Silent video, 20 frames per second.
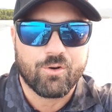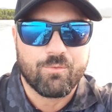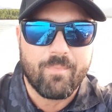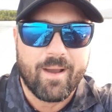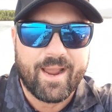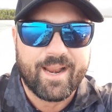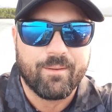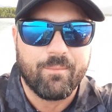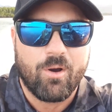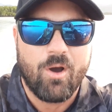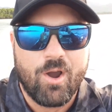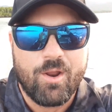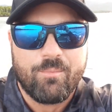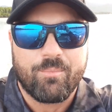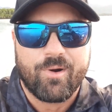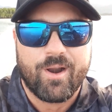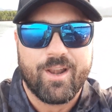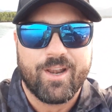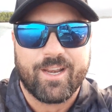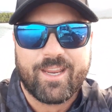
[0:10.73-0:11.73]
good mate of mine,
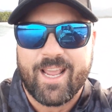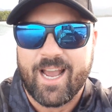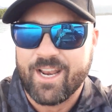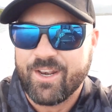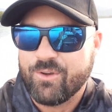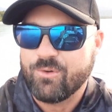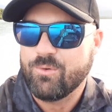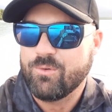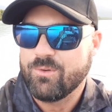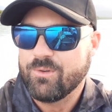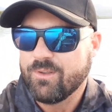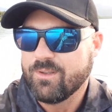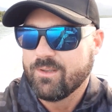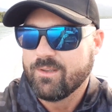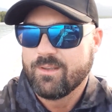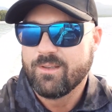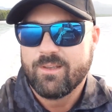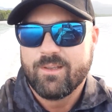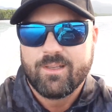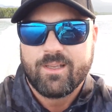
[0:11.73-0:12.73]
Brendan Cundell.
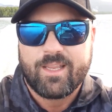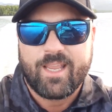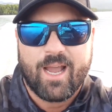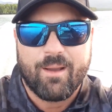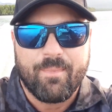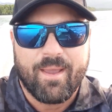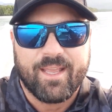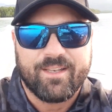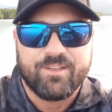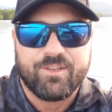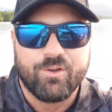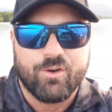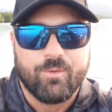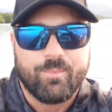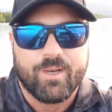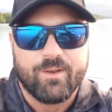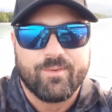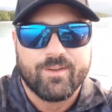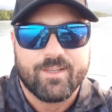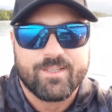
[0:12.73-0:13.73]
Come out to do
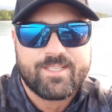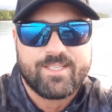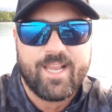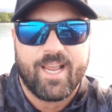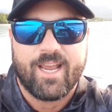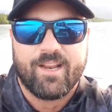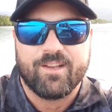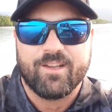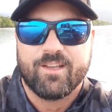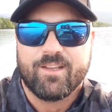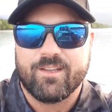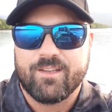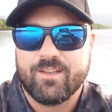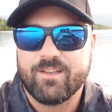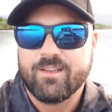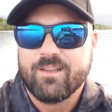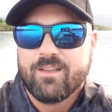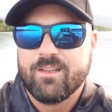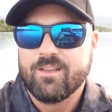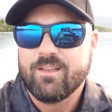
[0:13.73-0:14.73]
a bit of a sounder
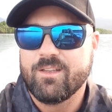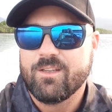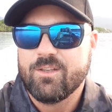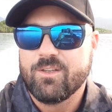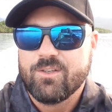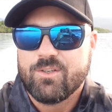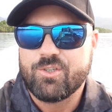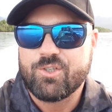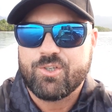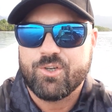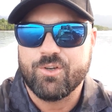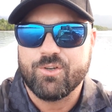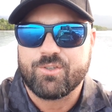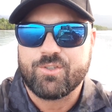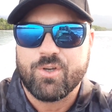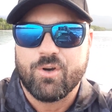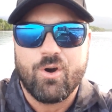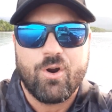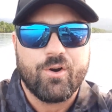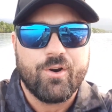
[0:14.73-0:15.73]

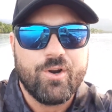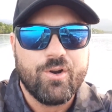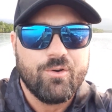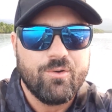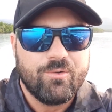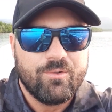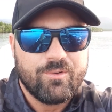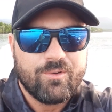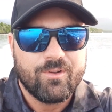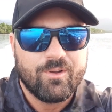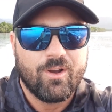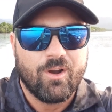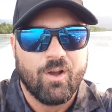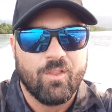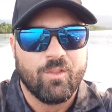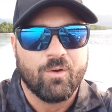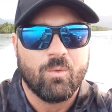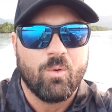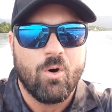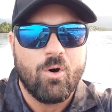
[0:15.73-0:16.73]
tutorial
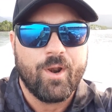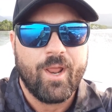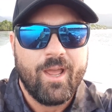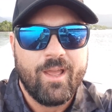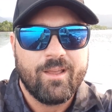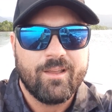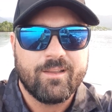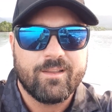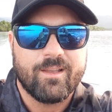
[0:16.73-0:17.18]
on the water.